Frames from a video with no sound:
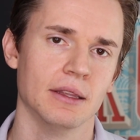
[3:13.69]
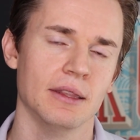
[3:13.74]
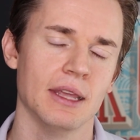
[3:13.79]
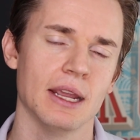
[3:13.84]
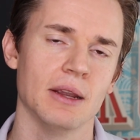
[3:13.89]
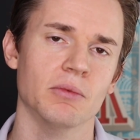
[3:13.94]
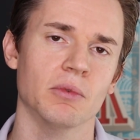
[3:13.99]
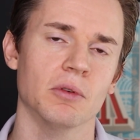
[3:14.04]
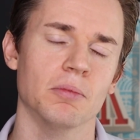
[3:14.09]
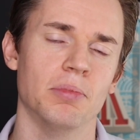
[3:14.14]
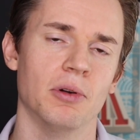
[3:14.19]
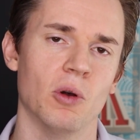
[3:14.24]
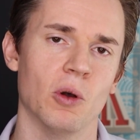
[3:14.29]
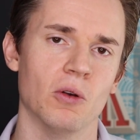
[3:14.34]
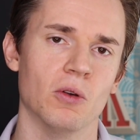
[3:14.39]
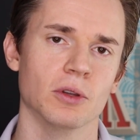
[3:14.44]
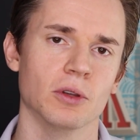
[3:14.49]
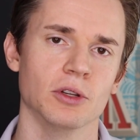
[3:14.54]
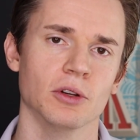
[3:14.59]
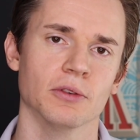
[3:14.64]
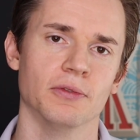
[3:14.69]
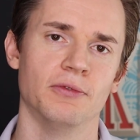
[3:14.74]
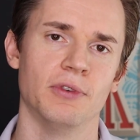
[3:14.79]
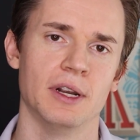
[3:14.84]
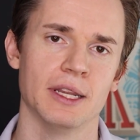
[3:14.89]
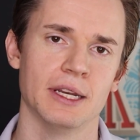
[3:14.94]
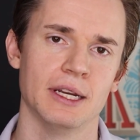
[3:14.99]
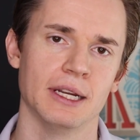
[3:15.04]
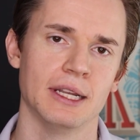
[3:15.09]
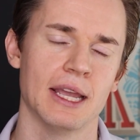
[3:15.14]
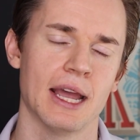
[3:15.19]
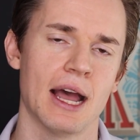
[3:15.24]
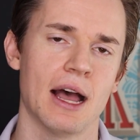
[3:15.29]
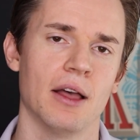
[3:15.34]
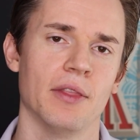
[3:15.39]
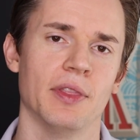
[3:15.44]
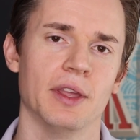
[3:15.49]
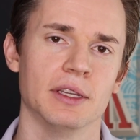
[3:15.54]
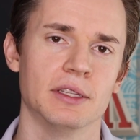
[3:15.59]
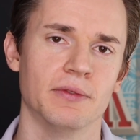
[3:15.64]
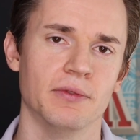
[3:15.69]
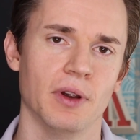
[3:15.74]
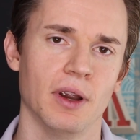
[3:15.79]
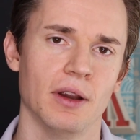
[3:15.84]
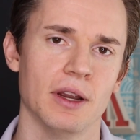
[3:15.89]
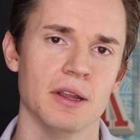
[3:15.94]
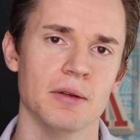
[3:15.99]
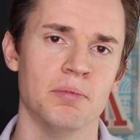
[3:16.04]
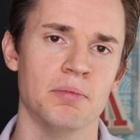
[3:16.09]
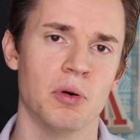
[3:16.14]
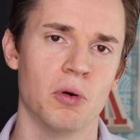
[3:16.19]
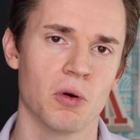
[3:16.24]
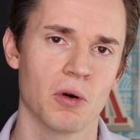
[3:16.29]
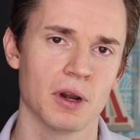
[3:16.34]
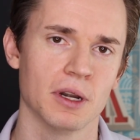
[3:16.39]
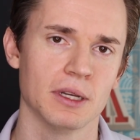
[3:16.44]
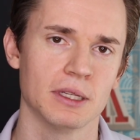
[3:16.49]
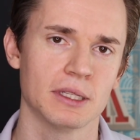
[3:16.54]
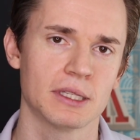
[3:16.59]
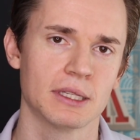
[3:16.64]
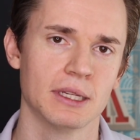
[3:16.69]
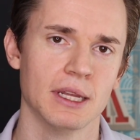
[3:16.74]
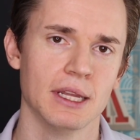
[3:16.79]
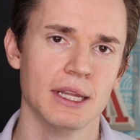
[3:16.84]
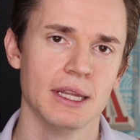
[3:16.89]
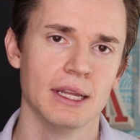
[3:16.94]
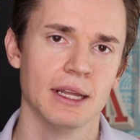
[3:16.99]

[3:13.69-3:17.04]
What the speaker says: they will pull your funded account. That's very important.